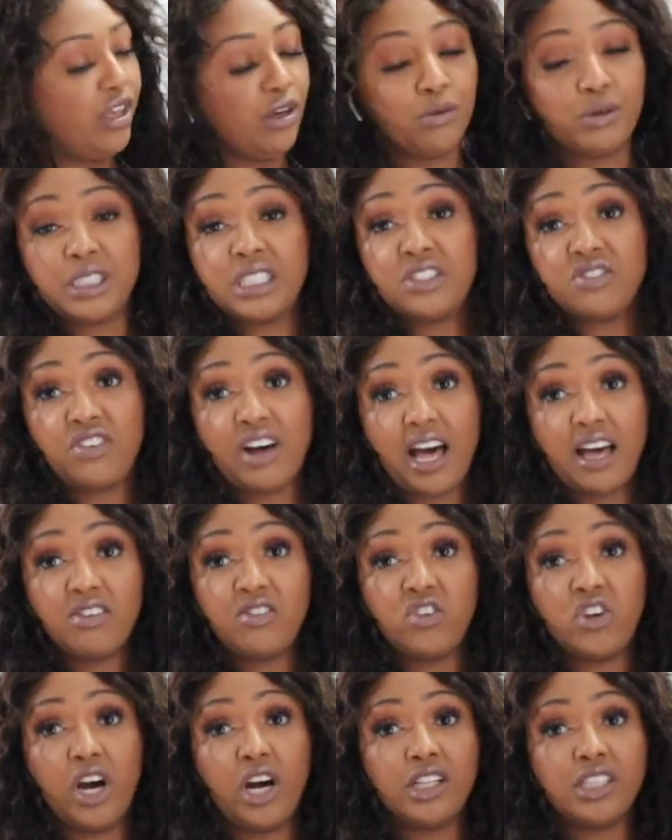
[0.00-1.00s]
It was
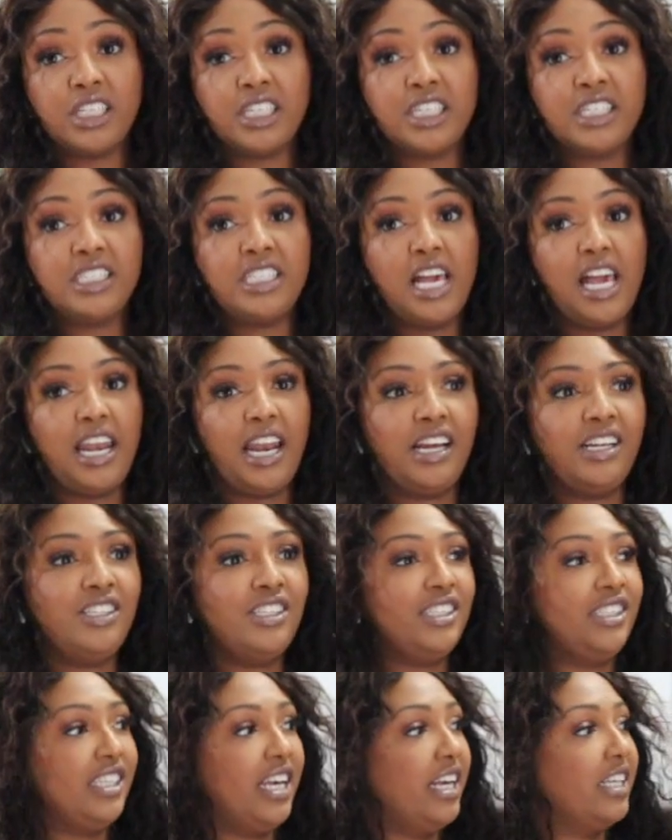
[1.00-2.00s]
$5, and I
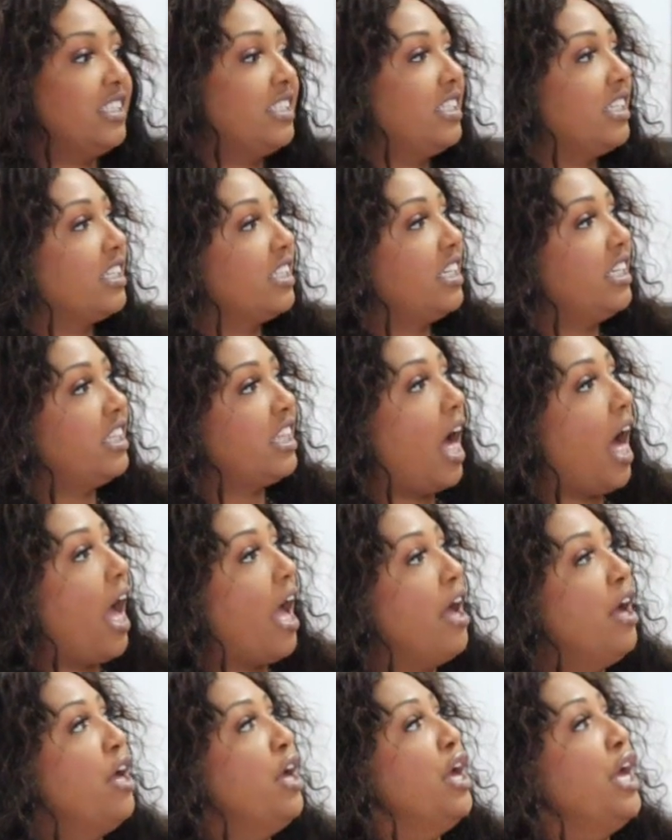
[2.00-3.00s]
just instantly
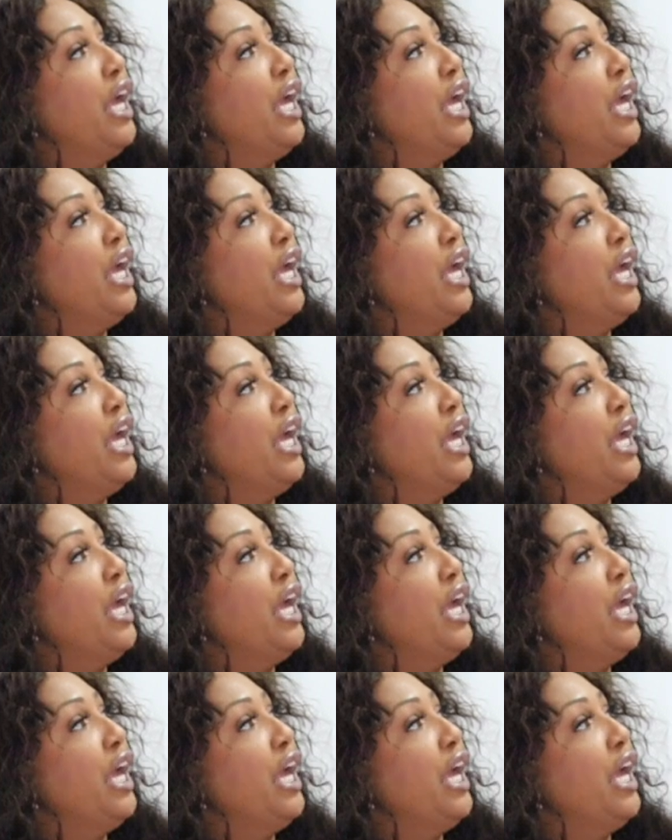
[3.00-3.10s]
thought